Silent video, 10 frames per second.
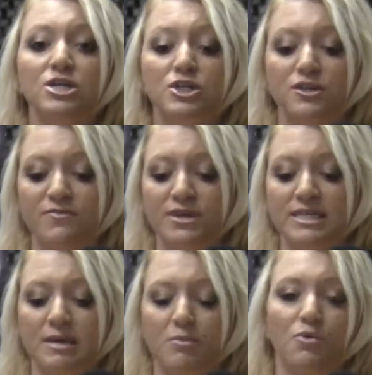So for
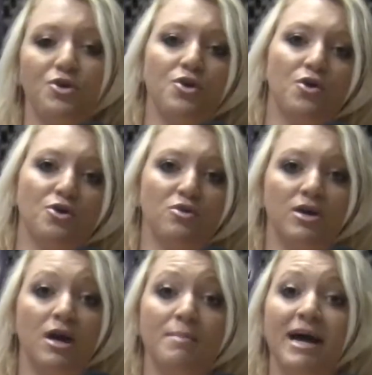example, when you go and you
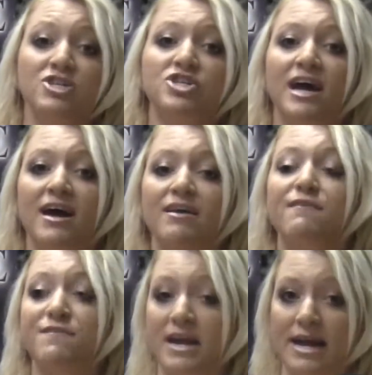look up hashtag
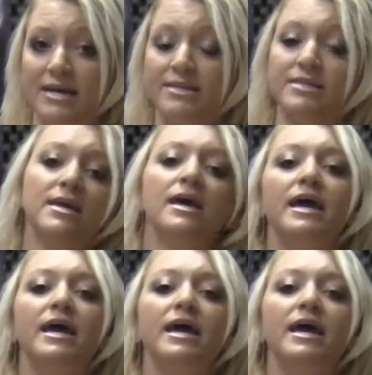fitness,